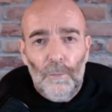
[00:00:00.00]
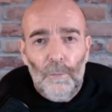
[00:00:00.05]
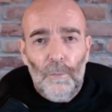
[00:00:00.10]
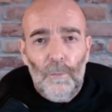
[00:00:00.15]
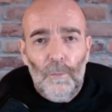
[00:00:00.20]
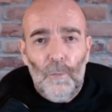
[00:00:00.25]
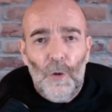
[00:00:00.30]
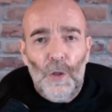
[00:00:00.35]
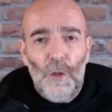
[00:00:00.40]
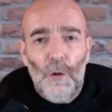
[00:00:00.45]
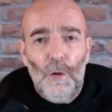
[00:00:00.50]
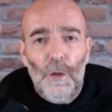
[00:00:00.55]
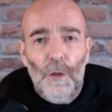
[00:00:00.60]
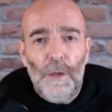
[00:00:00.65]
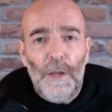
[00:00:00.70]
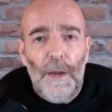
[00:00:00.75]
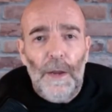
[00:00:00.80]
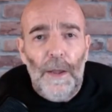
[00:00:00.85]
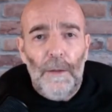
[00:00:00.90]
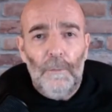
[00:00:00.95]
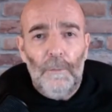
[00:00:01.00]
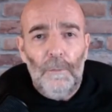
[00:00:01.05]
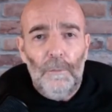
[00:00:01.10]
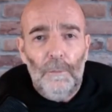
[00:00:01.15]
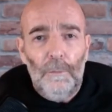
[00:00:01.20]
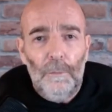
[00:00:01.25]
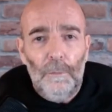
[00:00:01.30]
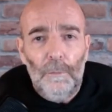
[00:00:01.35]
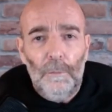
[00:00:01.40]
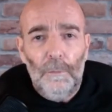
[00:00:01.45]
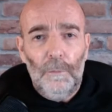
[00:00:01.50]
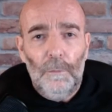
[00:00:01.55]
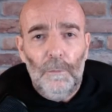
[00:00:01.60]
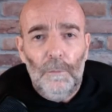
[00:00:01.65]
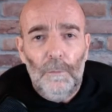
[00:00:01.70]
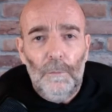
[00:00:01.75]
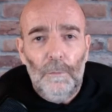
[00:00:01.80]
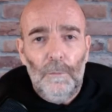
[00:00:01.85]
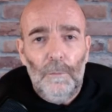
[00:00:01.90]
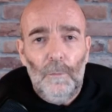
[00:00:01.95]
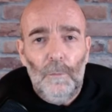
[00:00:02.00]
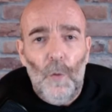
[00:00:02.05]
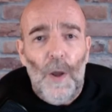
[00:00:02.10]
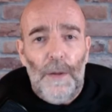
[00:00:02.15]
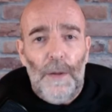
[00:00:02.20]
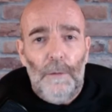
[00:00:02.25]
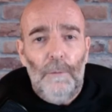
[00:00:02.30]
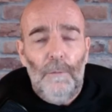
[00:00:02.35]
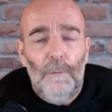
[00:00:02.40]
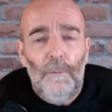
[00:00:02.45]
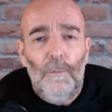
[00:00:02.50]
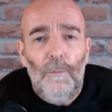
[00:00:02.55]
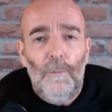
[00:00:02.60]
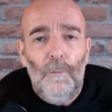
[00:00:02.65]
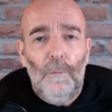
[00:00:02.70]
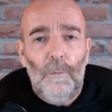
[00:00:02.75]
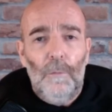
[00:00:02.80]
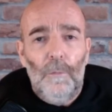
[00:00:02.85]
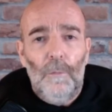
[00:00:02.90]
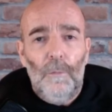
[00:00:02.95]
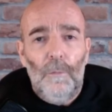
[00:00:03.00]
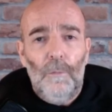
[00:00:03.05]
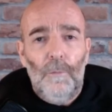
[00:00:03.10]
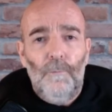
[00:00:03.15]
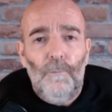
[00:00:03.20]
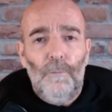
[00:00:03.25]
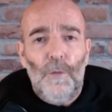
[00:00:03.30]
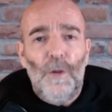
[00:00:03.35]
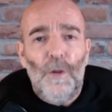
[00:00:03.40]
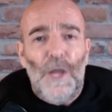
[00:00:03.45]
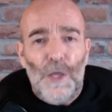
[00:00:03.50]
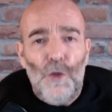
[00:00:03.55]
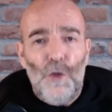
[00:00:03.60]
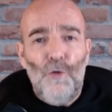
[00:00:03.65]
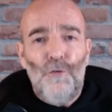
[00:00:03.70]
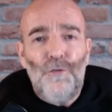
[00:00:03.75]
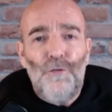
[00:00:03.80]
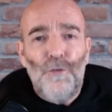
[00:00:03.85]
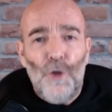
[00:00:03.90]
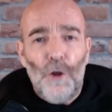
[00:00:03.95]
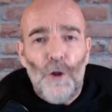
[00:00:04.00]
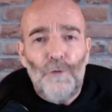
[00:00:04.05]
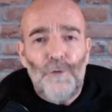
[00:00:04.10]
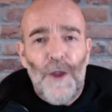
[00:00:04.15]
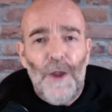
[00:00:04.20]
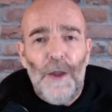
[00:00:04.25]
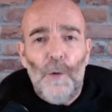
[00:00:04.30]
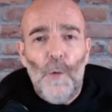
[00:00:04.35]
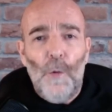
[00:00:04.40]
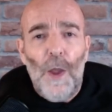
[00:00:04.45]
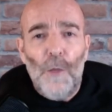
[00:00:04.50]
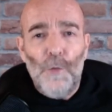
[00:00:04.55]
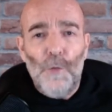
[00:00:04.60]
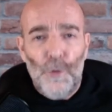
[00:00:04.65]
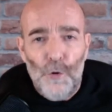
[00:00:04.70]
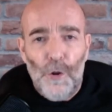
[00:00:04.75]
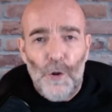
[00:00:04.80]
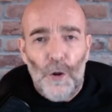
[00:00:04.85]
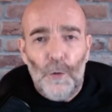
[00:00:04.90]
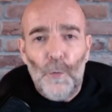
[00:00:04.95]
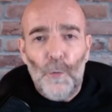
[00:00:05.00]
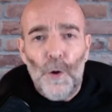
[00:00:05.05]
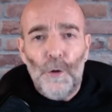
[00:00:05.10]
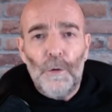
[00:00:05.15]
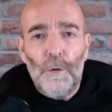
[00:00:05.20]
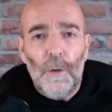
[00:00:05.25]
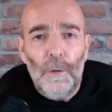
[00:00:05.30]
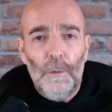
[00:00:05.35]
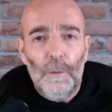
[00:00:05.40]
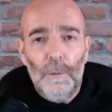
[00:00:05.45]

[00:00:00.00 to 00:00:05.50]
What are you all looking at? What? Like you start right away when you go to work?